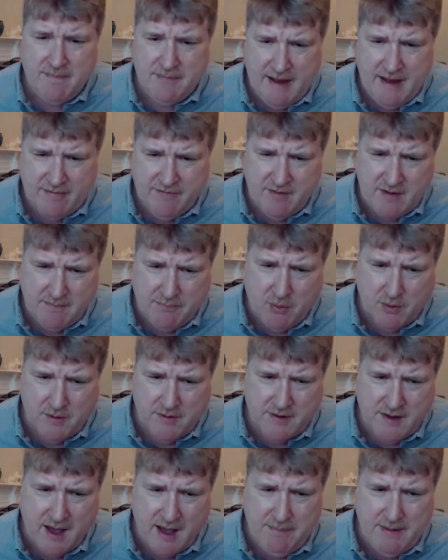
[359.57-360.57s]
That's an
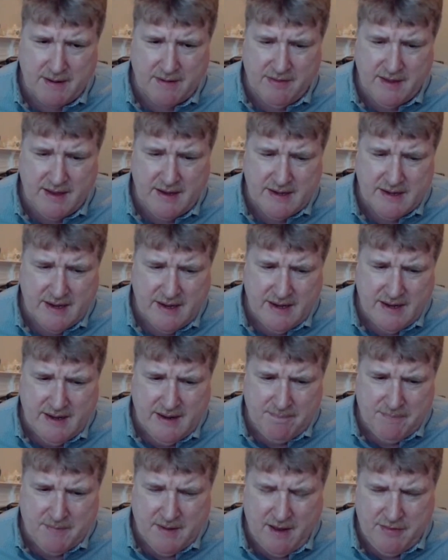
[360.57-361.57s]
important topic that
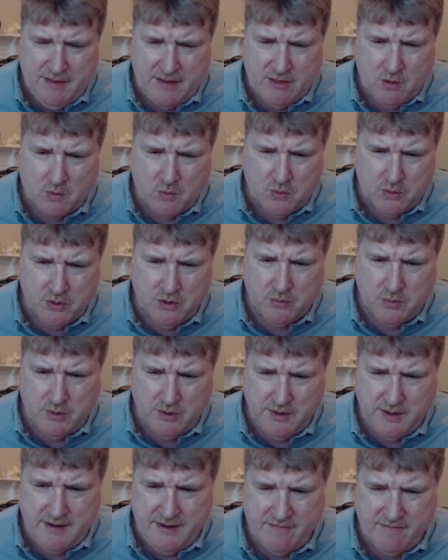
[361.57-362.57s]
I think the world
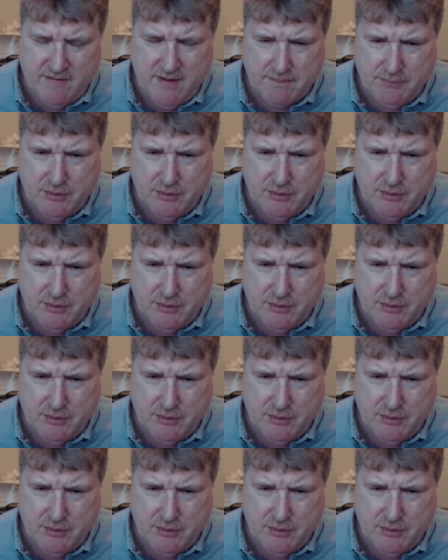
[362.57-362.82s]
really needs to